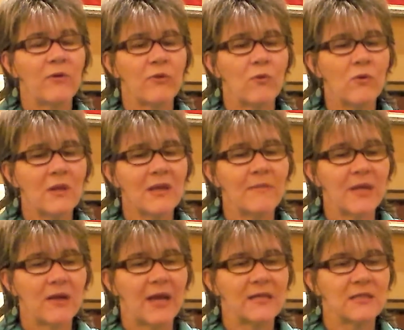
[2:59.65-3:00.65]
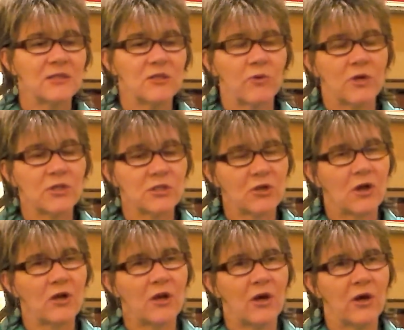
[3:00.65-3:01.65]
And with all the amino acids, you want to
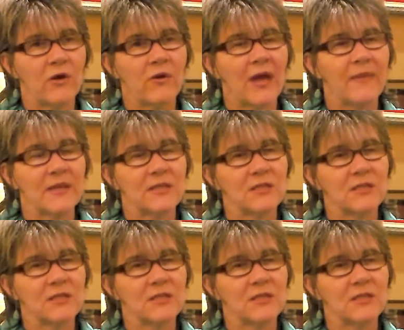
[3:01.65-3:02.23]
start low and